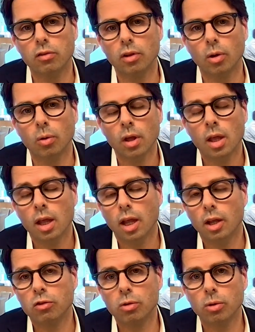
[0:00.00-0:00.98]
So
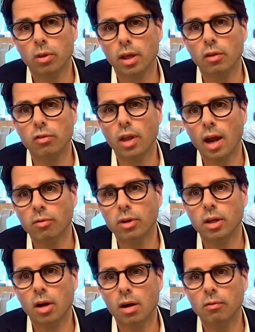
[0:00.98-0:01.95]
it truly is
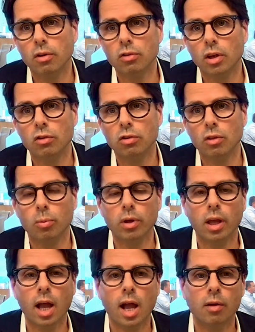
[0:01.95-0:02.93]
every conversation that
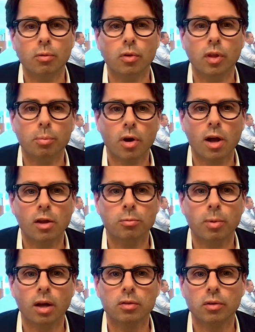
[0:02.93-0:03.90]
we have with a
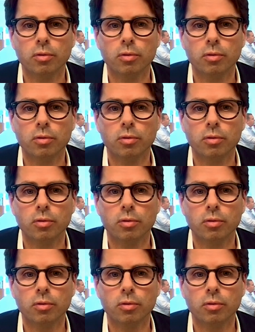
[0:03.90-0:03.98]
prospect,